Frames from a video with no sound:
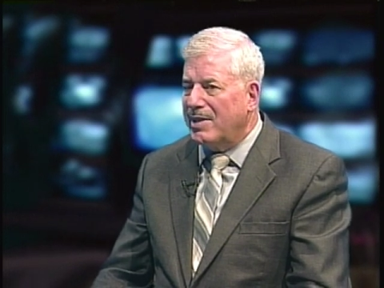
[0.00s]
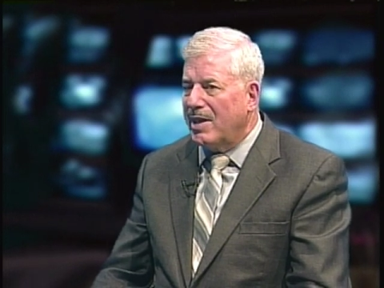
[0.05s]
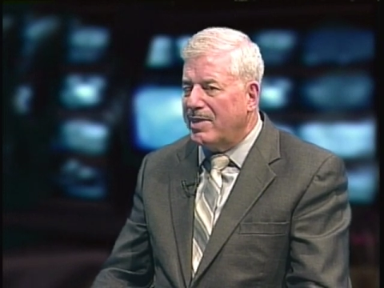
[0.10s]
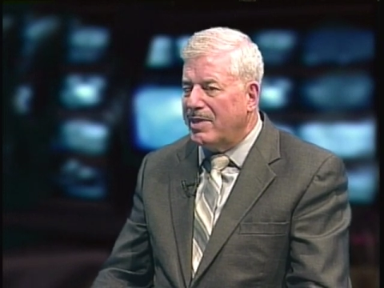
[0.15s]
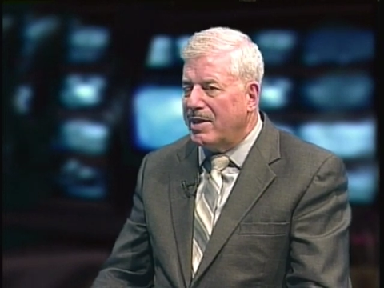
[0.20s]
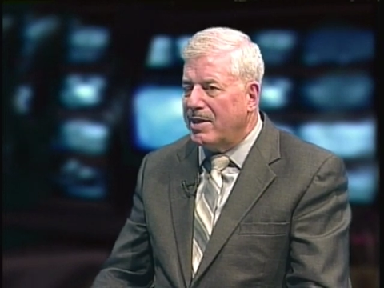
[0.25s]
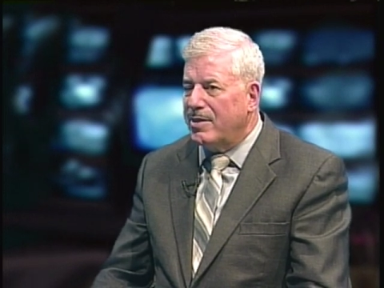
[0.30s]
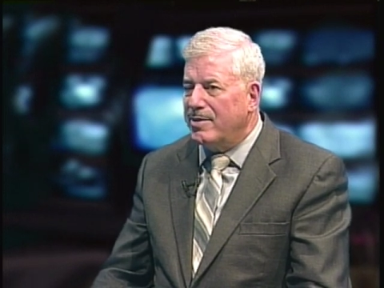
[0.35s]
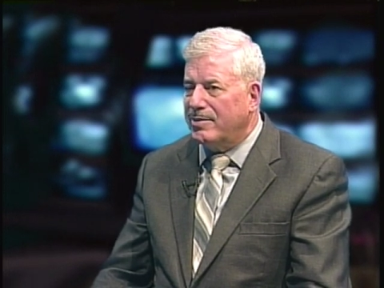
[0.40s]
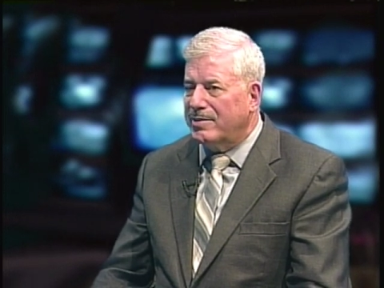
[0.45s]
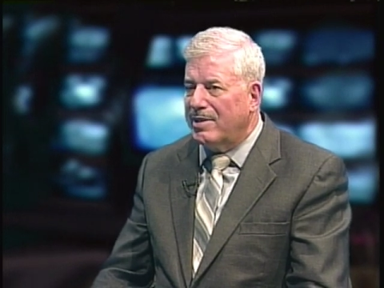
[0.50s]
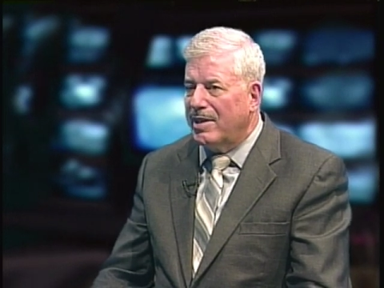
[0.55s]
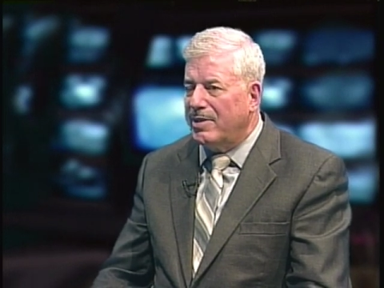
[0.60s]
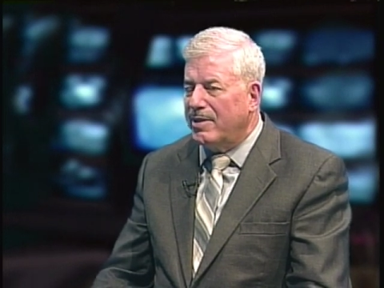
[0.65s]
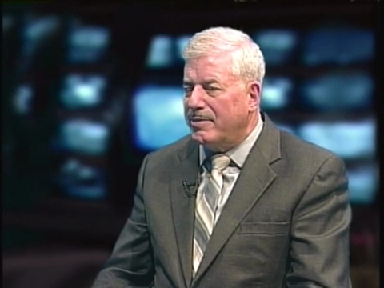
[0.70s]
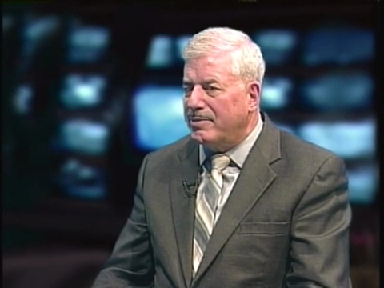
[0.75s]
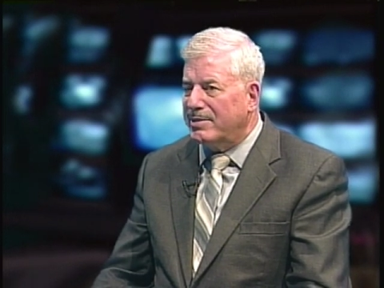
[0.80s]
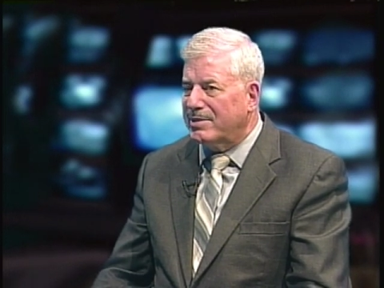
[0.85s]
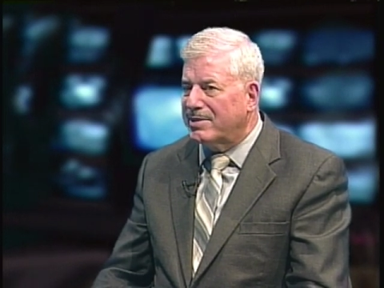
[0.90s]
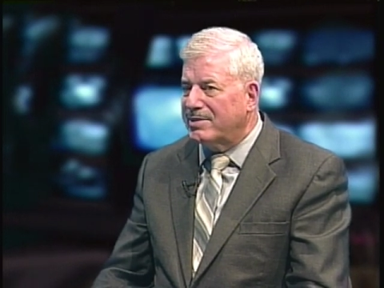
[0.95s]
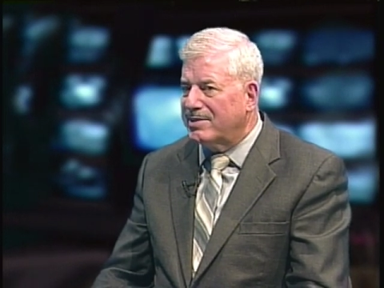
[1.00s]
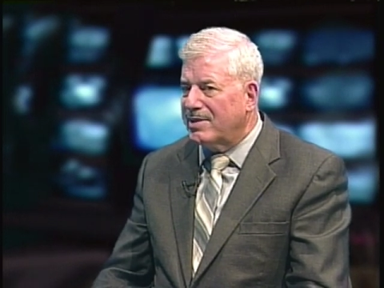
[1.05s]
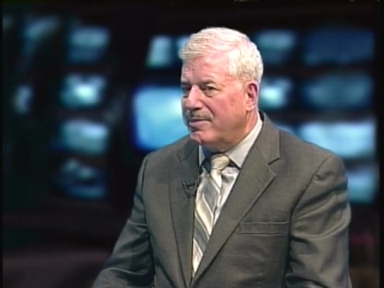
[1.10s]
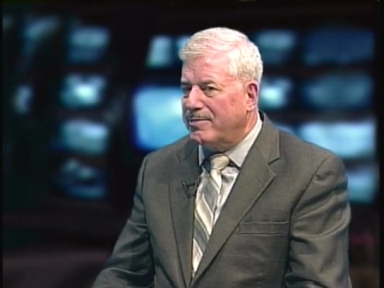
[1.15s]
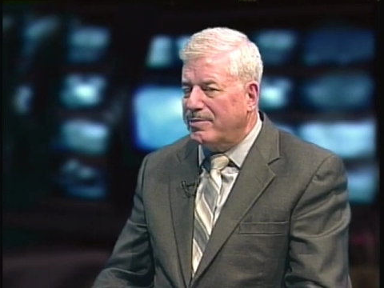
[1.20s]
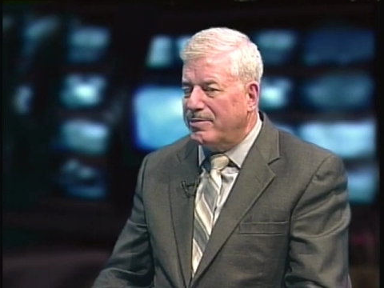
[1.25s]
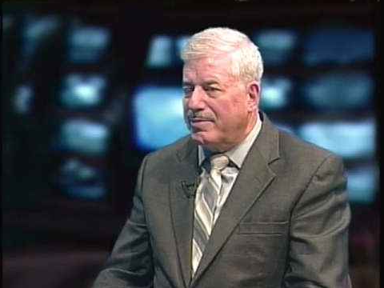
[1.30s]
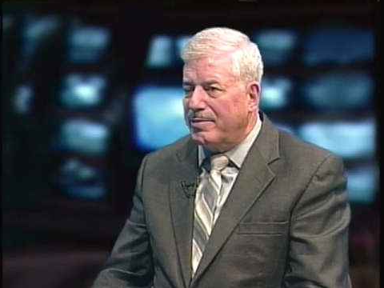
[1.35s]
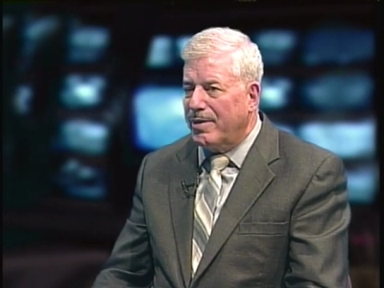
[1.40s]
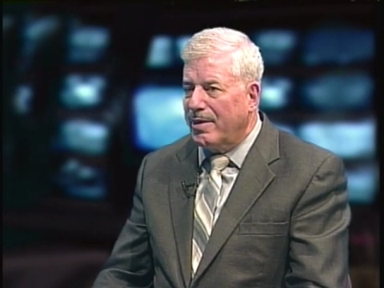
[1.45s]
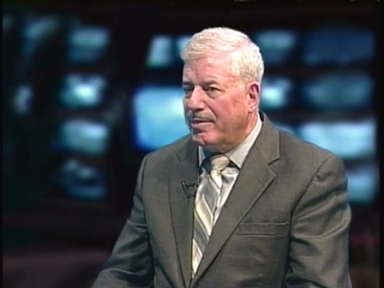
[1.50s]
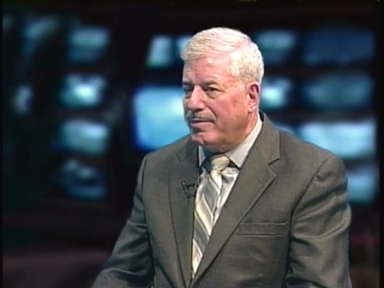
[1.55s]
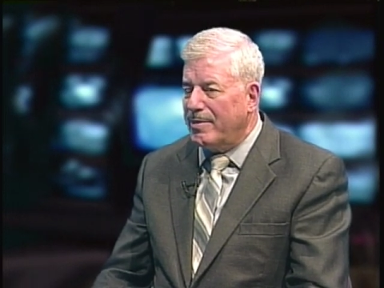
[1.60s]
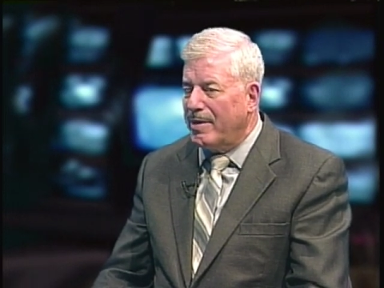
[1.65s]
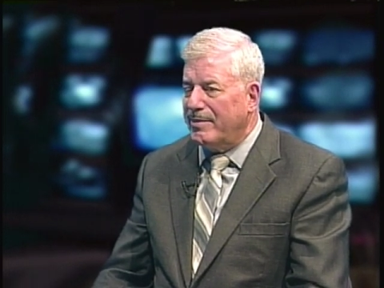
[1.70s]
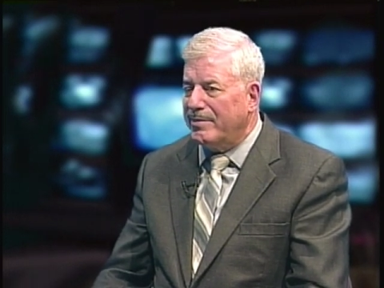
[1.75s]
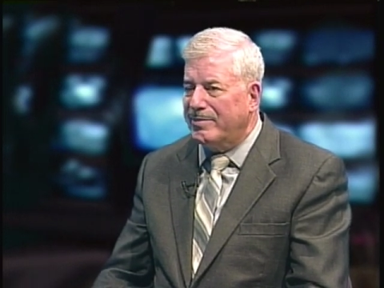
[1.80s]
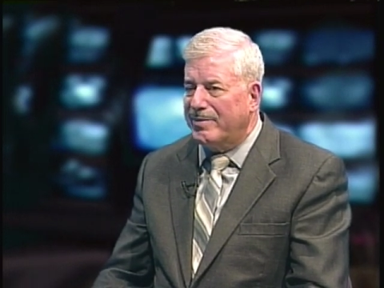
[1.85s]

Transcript: I think you said there was somewhere around